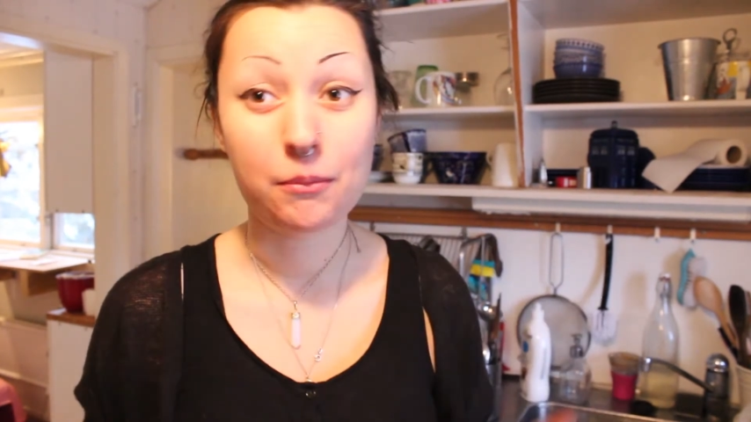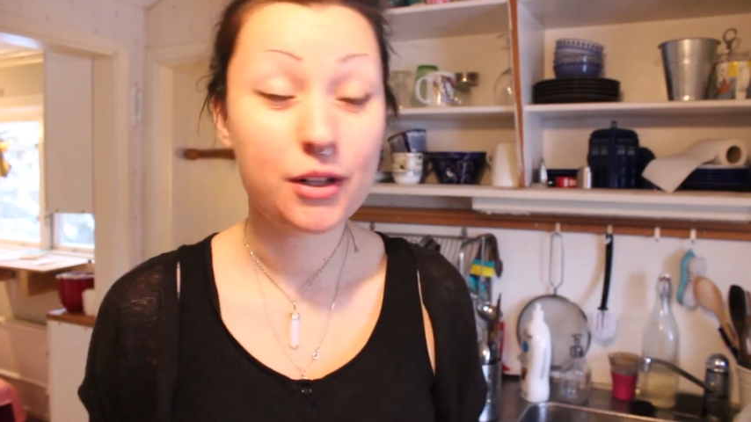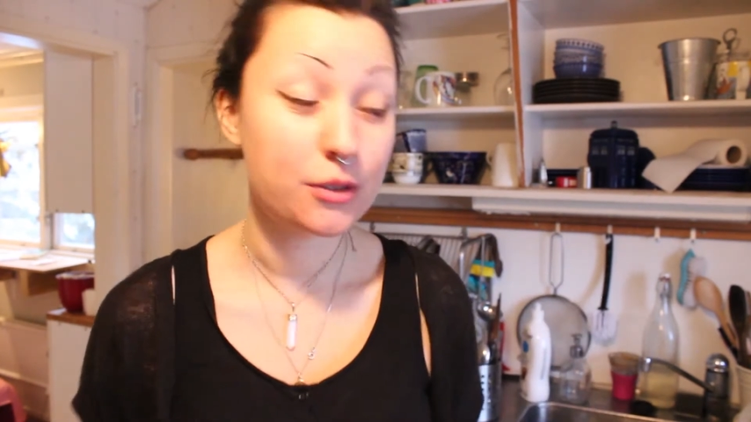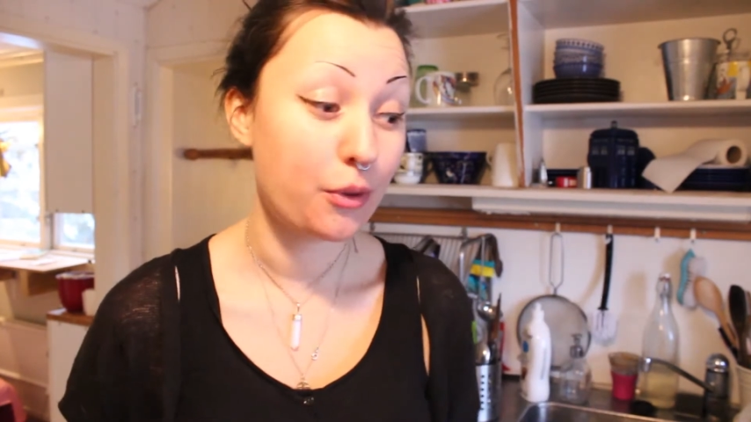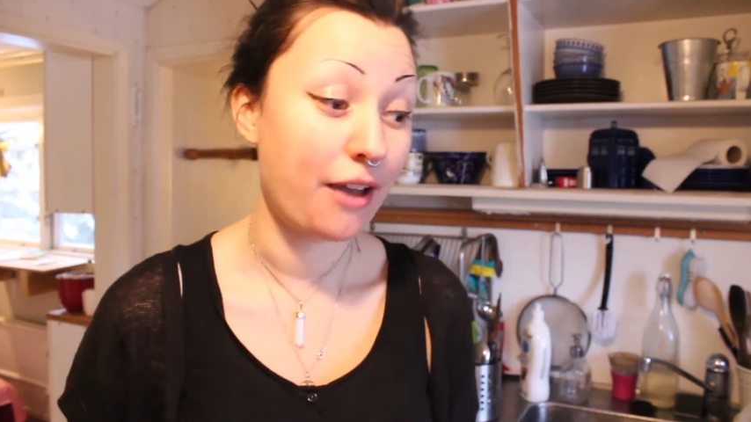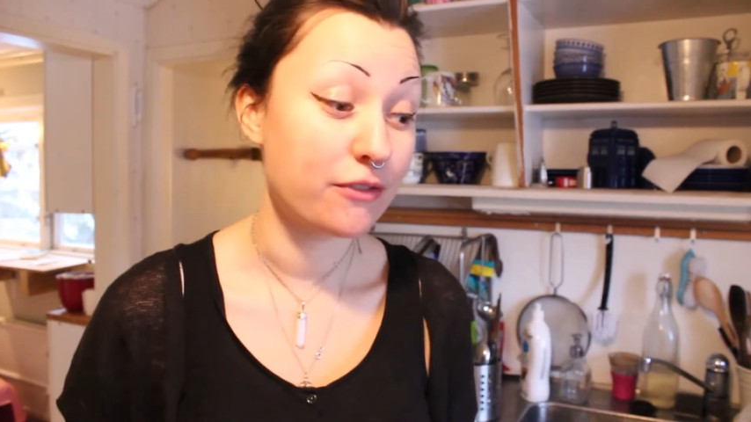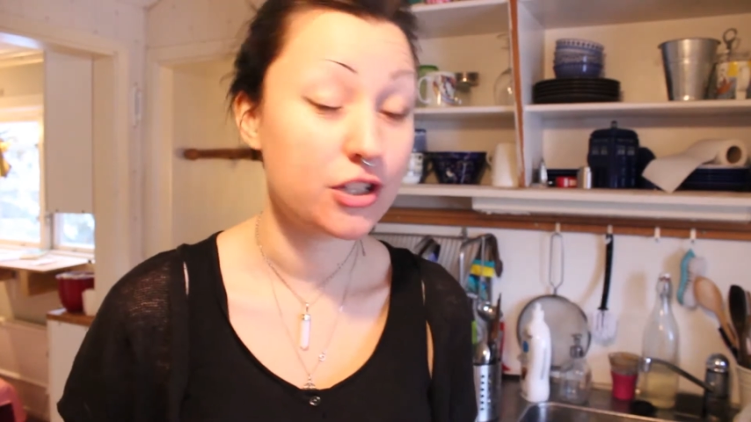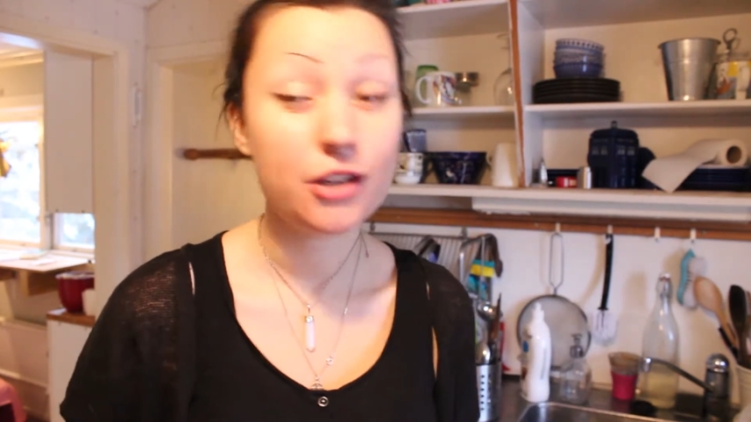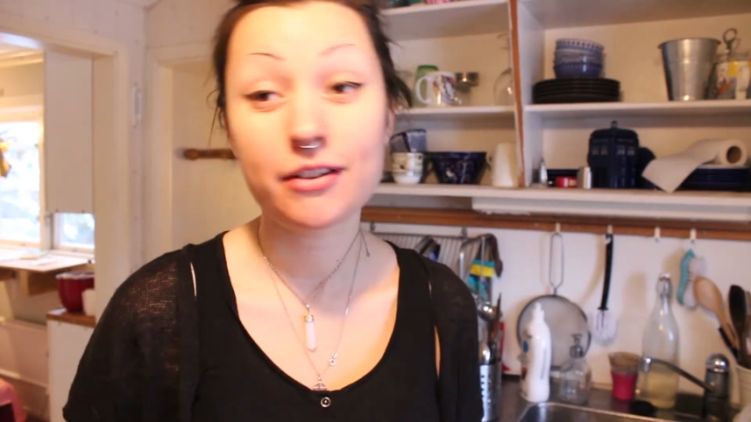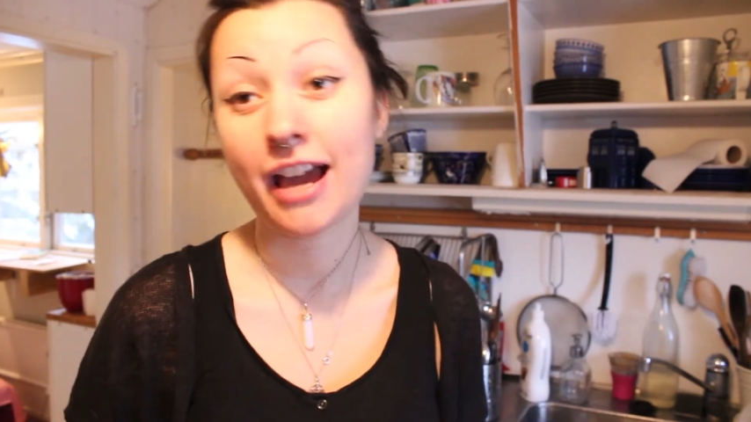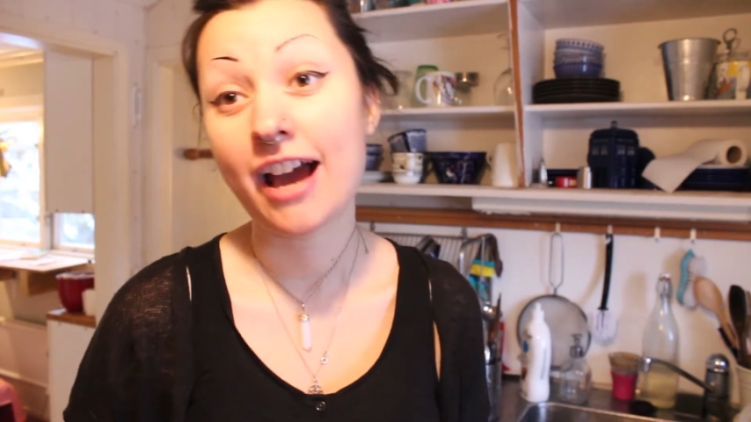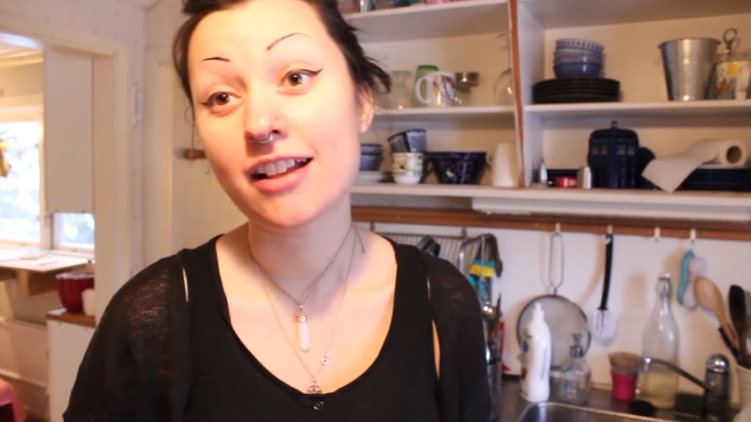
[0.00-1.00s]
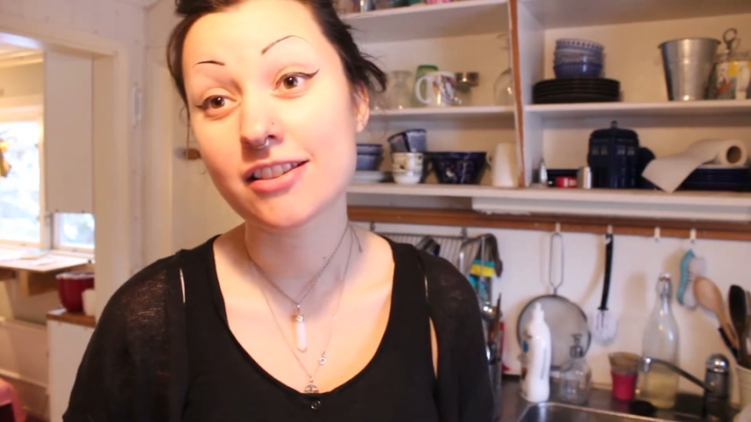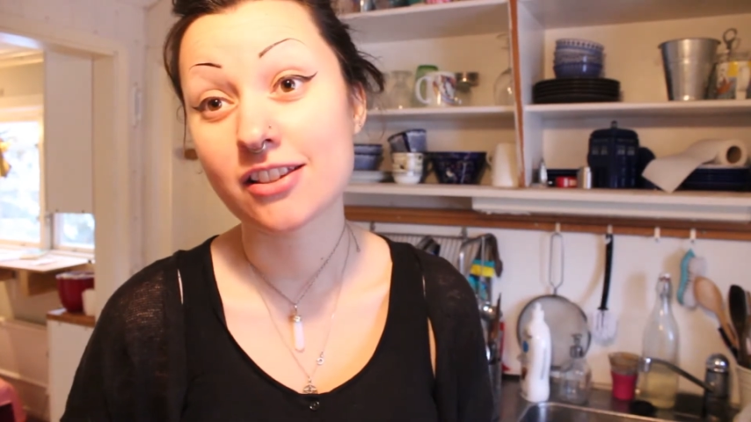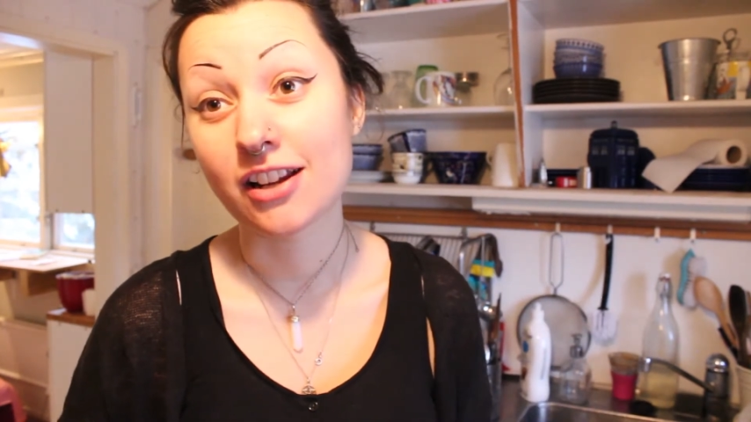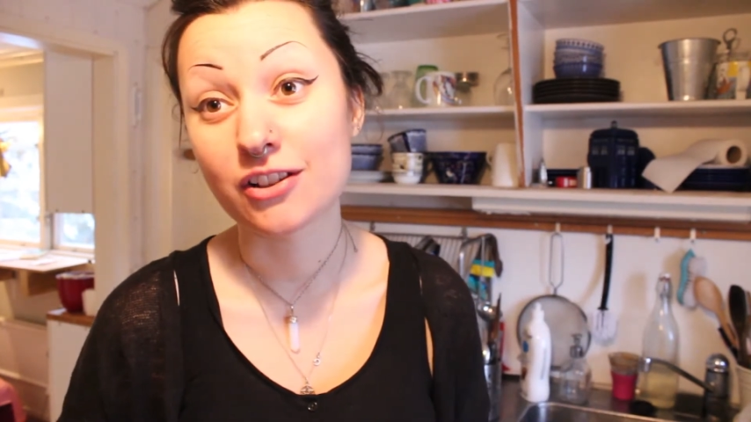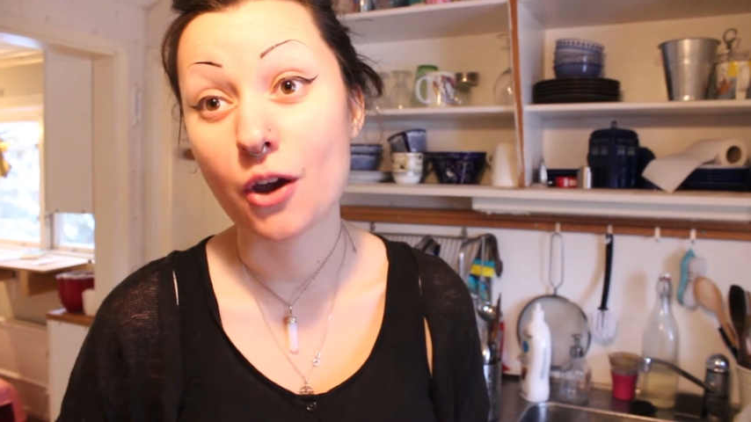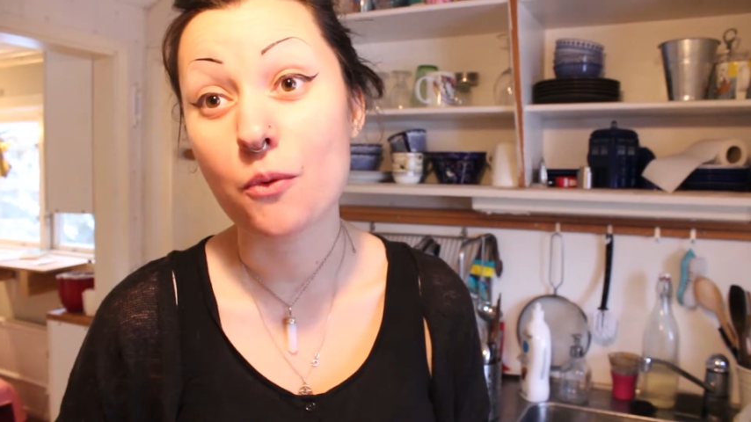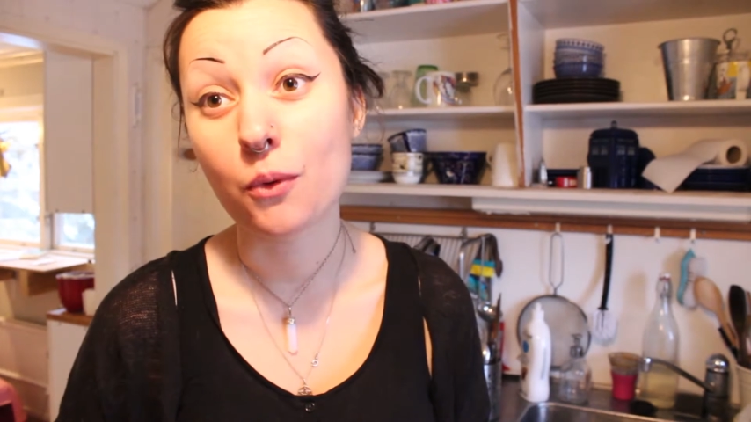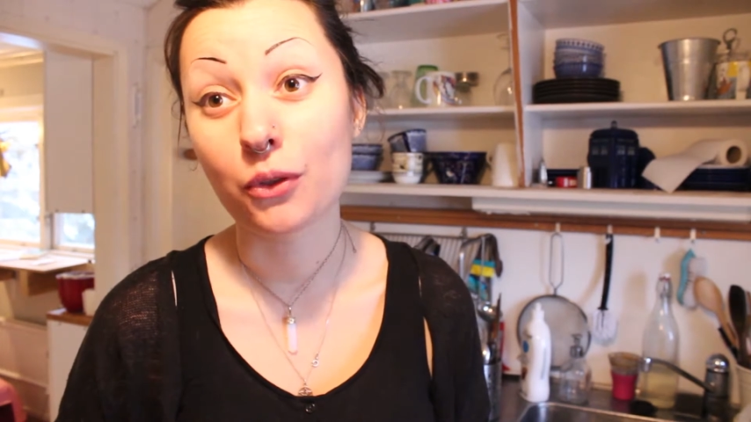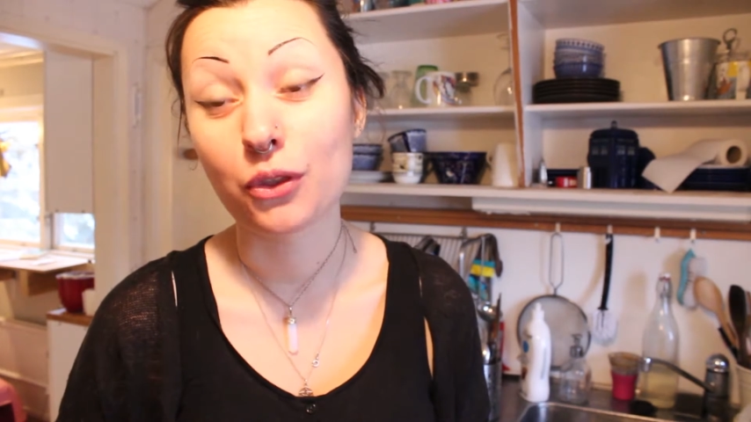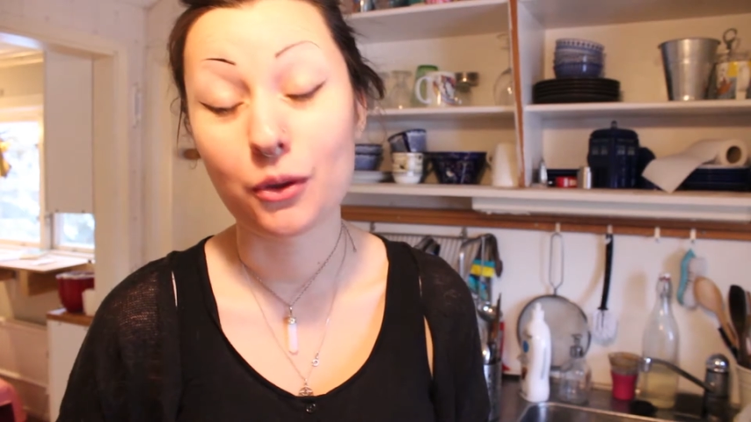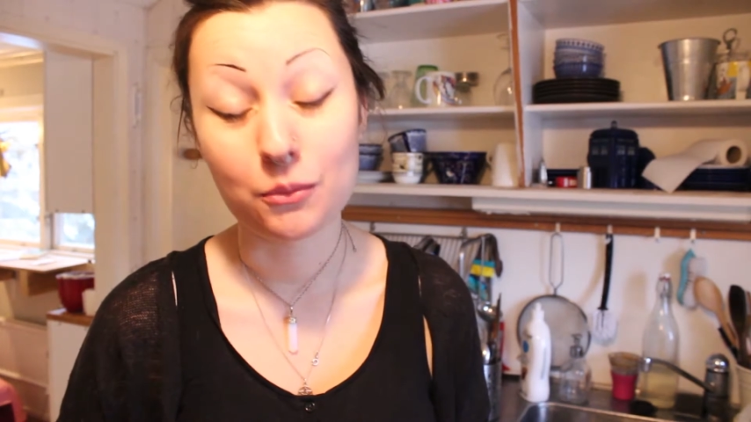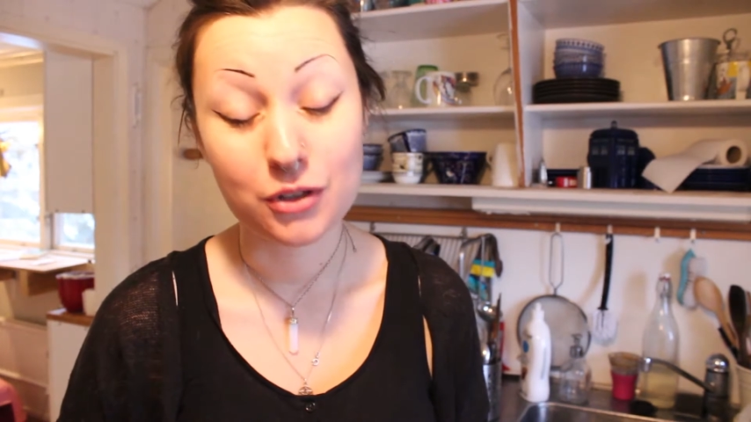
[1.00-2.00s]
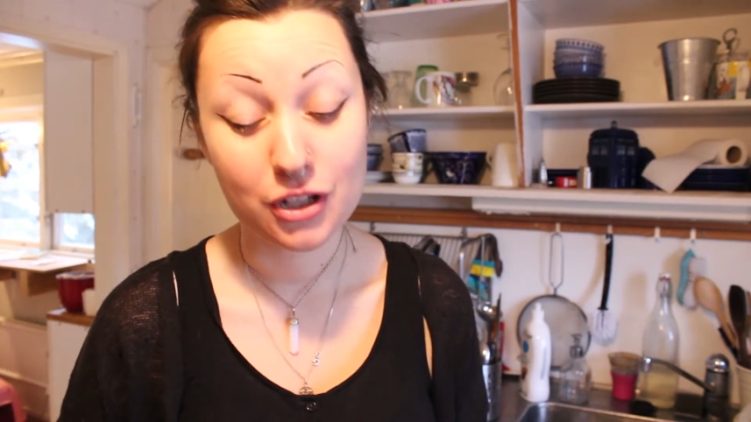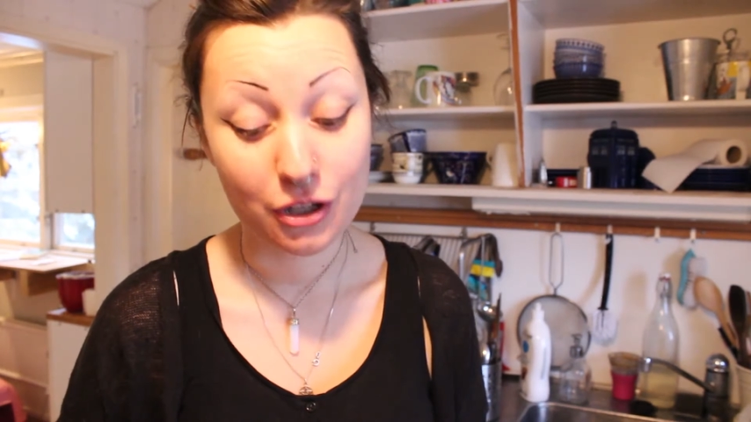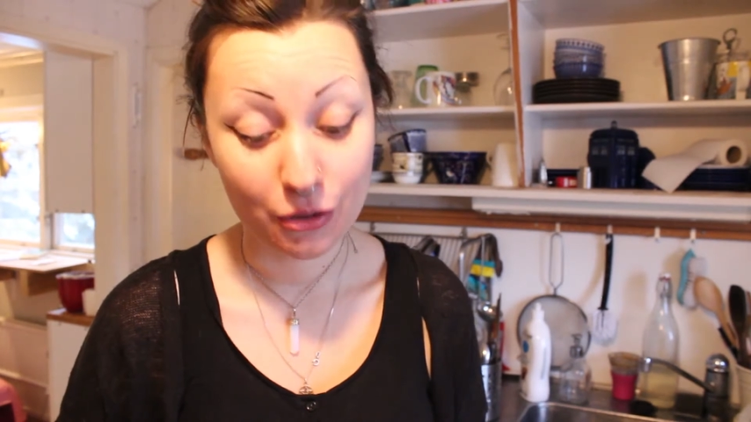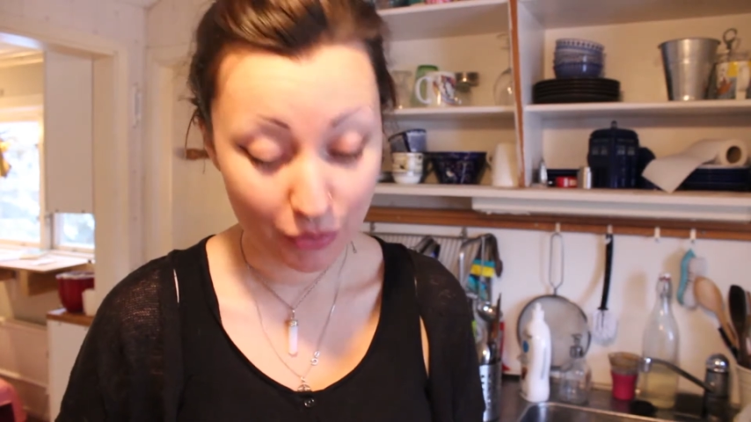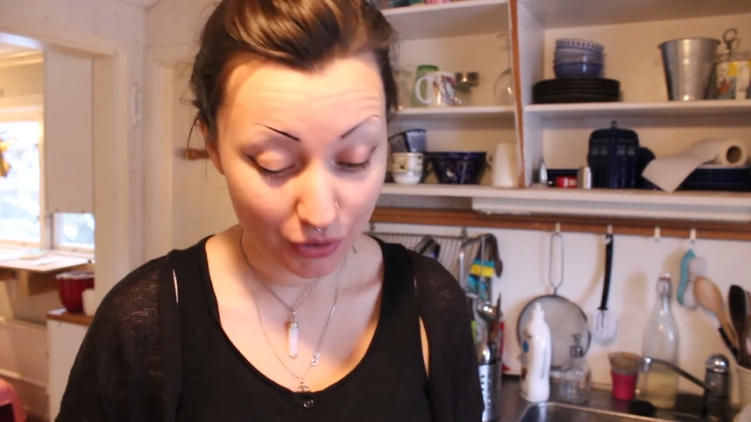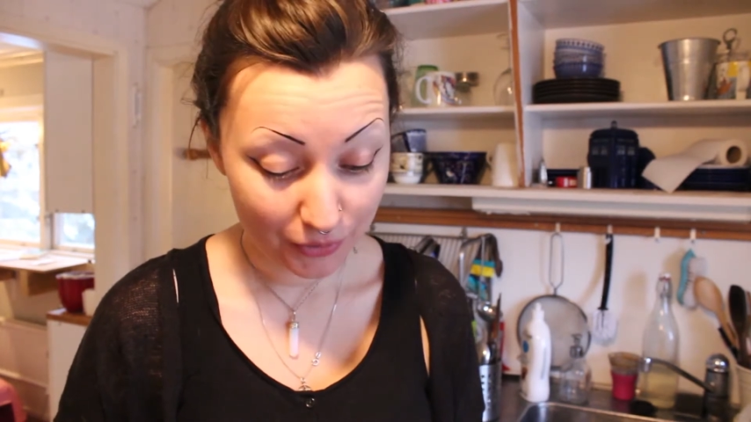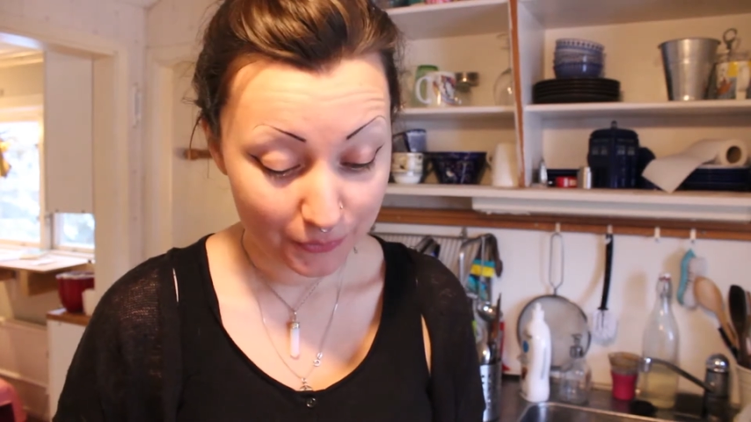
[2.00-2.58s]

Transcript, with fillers: Plus we have 2 cats and I don't want them to